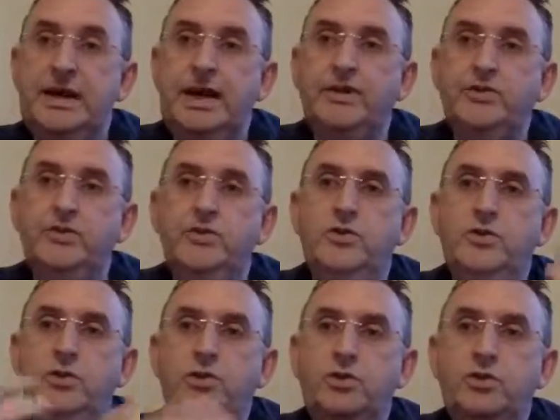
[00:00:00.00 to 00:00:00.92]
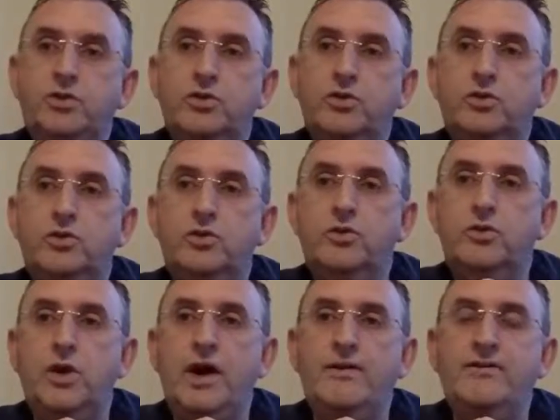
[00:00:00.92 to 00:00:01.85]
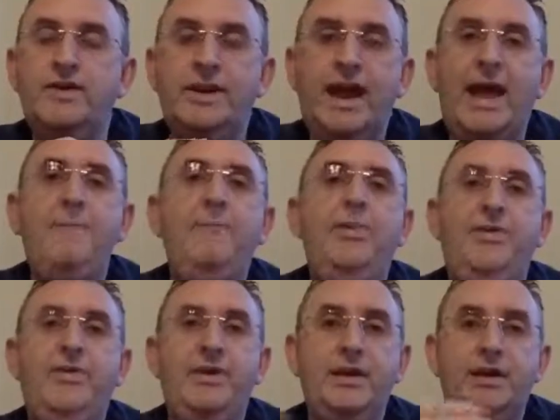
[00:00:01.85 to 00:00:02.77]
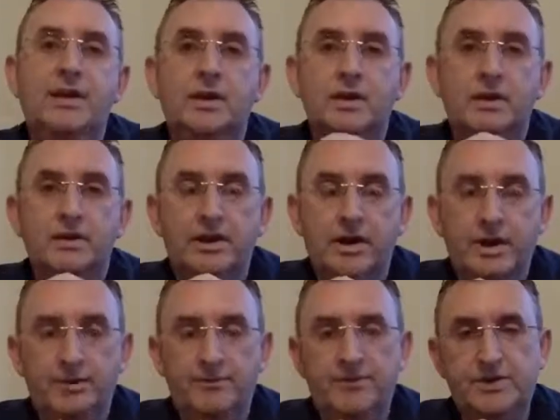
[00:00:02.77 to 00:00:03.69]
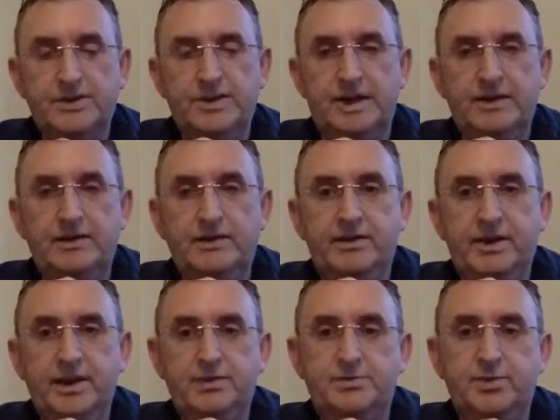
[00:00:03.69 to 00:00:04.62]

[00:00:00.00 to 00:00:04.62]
and you have an empathy for certain things.